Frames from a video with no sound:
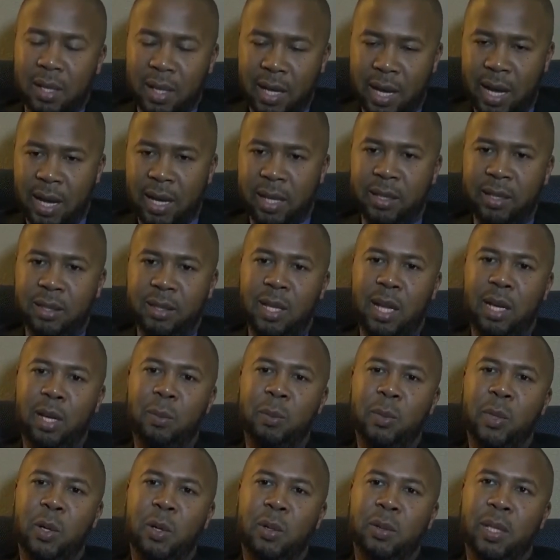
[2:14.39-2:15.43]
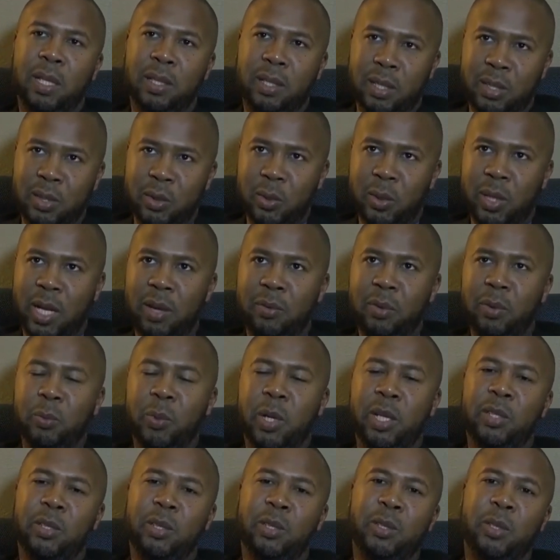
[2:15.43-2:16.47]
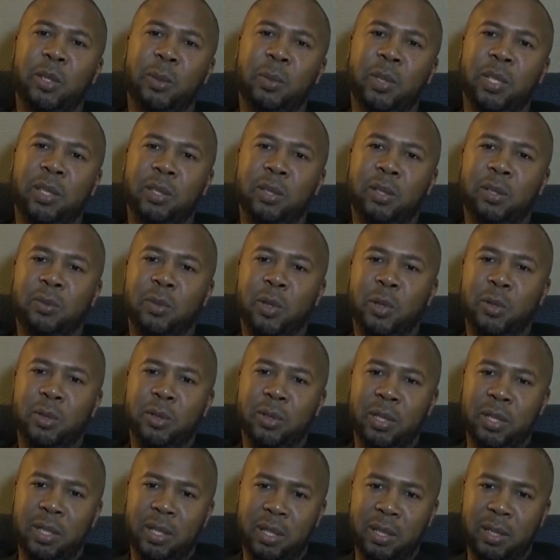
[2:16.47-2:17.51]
I let him know that they still haven't registered me in the university.